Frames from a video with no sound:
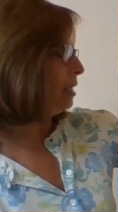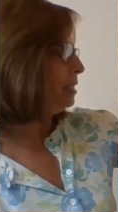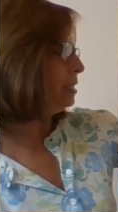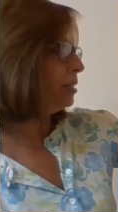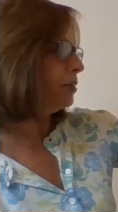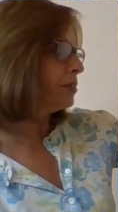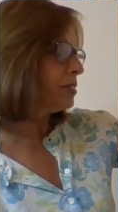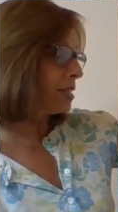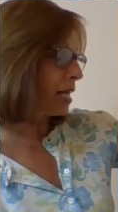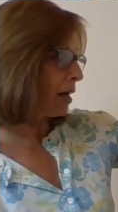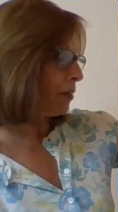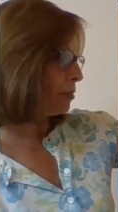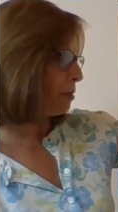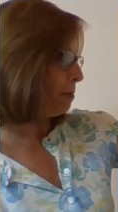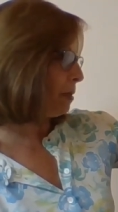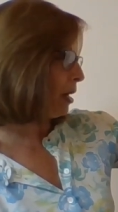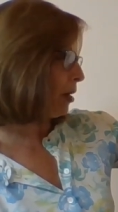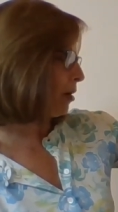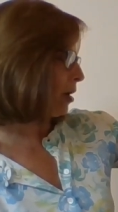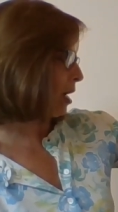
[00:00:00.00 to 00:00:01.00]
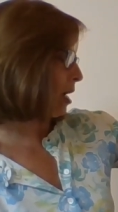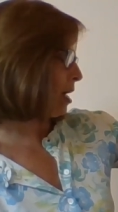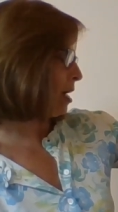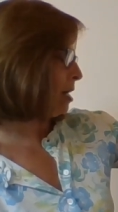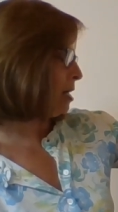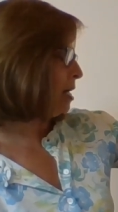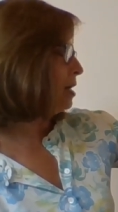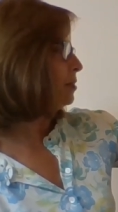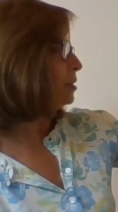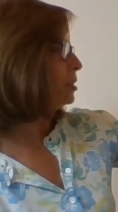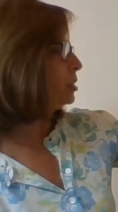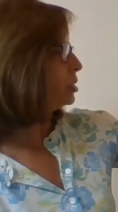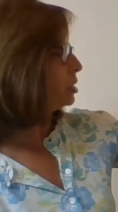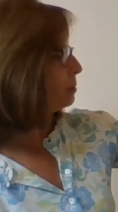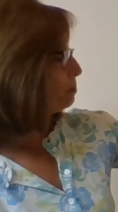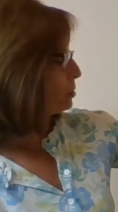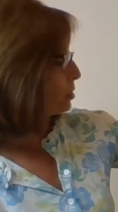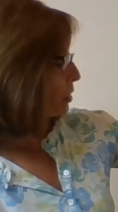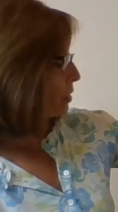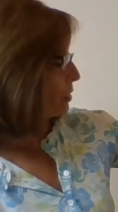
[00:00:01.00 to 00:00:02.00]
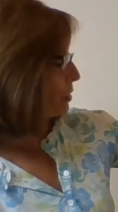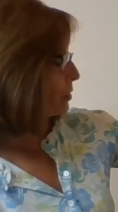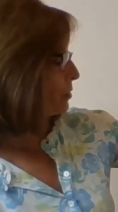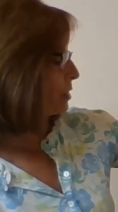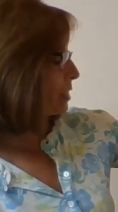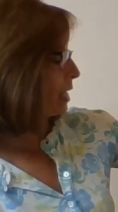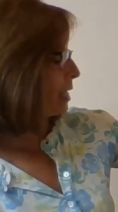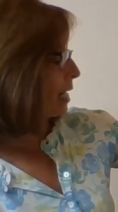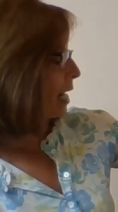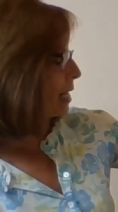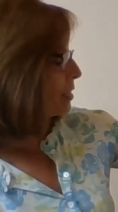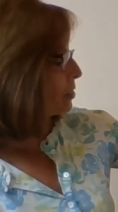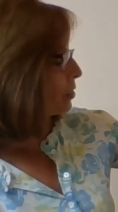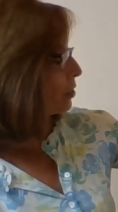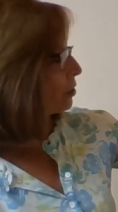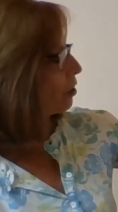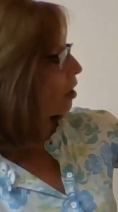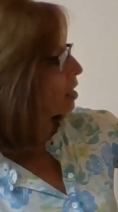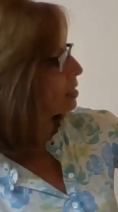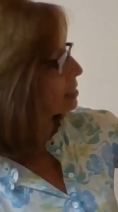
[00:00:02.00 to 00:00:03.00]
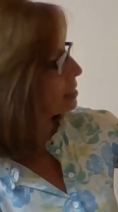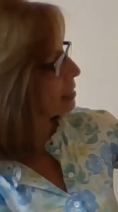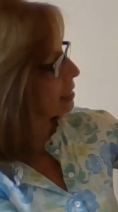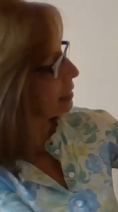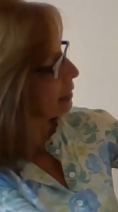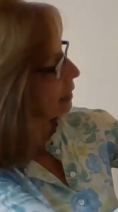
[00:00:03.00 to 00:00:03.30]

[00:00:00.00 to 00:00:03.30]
Near South America, the ship turns and heads across the